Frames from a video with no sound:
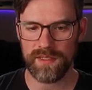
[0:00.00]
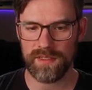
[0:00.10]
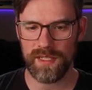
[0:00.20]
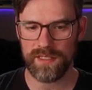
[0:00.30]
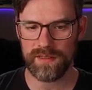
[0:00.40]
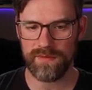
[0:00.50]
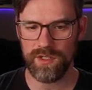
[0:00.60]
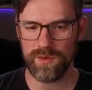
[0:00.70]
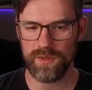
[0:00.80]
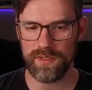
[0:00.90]
it's nice and
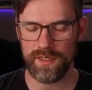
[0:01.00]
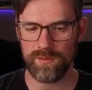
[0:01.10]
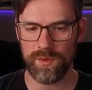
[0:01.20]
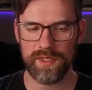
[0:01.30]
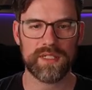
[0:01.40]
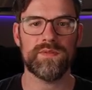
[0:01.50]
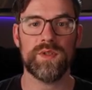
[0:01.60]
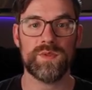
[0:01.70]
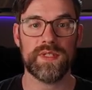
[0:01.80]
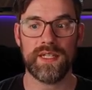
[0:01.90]
visual and it won't get
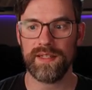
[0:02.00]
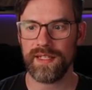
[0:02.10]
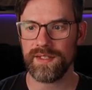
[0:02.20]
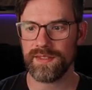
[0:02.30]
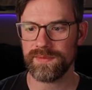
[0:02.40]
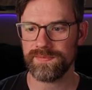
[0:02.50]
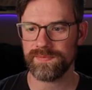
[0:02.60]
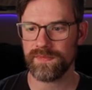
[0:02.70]
confused with anything else.